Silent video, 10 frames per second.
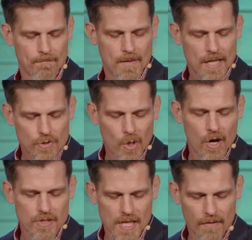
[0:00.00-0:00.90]
That's where
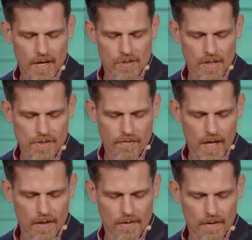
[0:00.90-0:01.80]
our salvation is
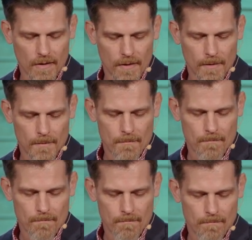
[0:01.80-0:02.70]
found.
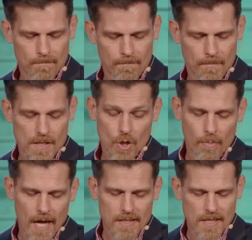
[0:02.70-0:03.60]
So,
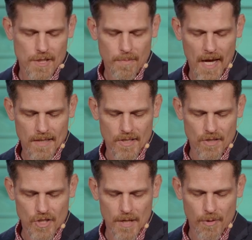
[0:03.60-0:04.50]
back to this
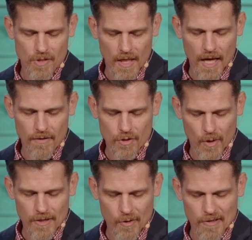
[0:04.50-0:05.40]
passage, Hebrews 11,
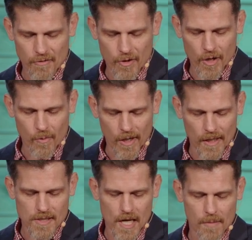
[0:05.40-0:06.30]
23 through 31.
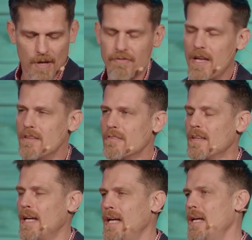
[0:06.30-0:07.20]
Let's talk about faith.
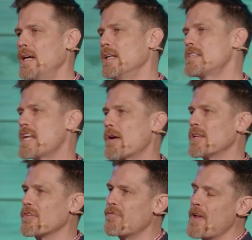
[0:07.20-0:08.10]
Let's talk
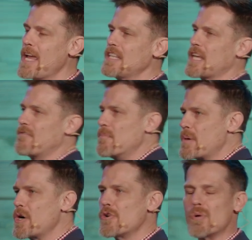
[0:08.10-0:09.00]
about the faith of a
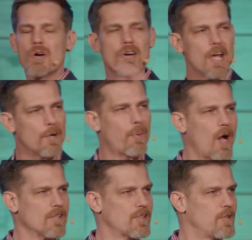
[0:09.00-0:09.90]
murderer and a
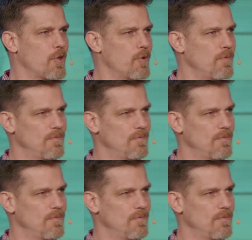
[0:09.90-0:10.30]
prostitute.